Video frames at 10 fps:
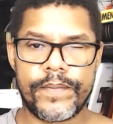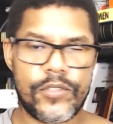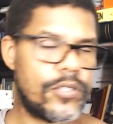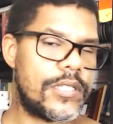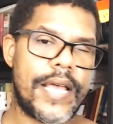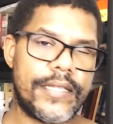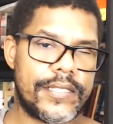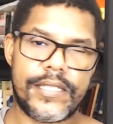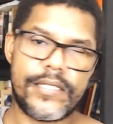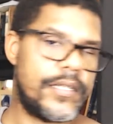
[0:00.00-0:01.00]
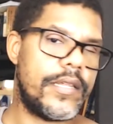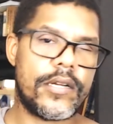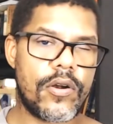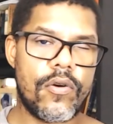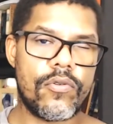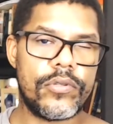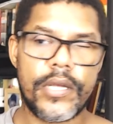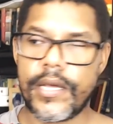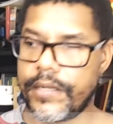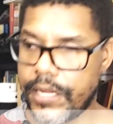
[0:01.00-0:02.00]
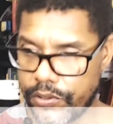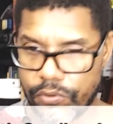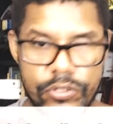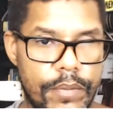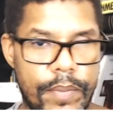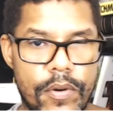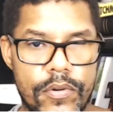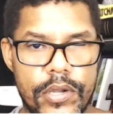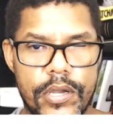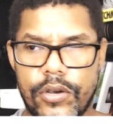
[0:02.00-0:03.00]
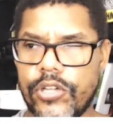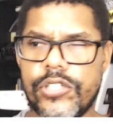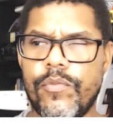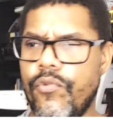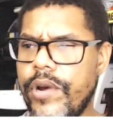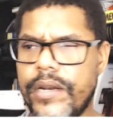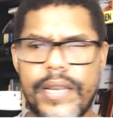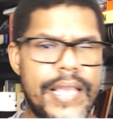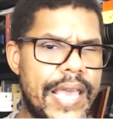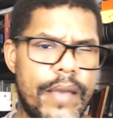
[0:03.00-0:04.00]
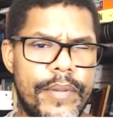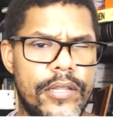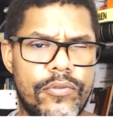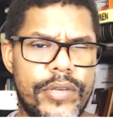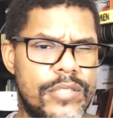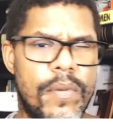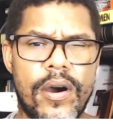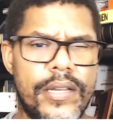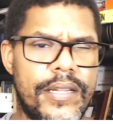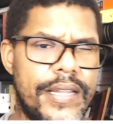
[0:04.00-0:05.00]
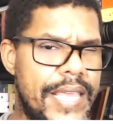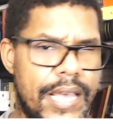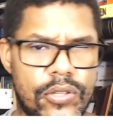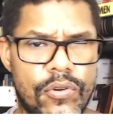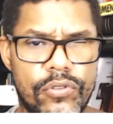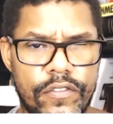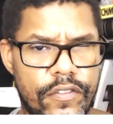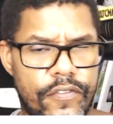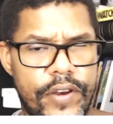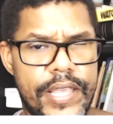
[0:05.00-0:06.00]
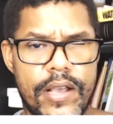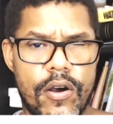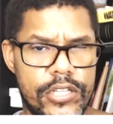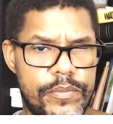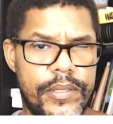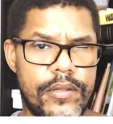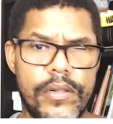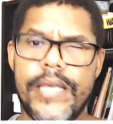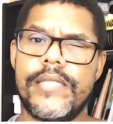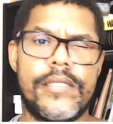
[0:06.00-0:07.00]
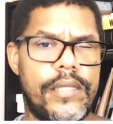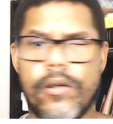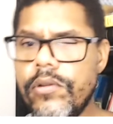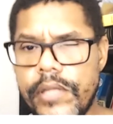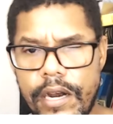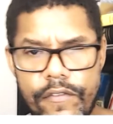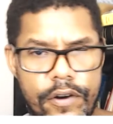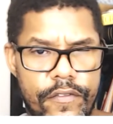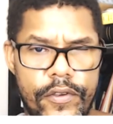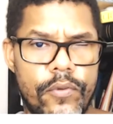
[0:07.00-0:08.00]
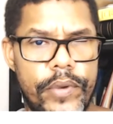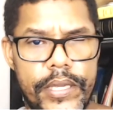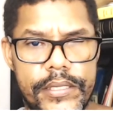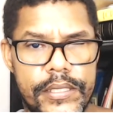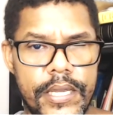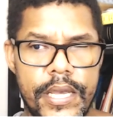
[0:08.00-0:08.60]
Just like the 16-year-old that took the poke, got some weird thing happening to his body that he had to go to the freaking hospital. He's still there for a few weeks.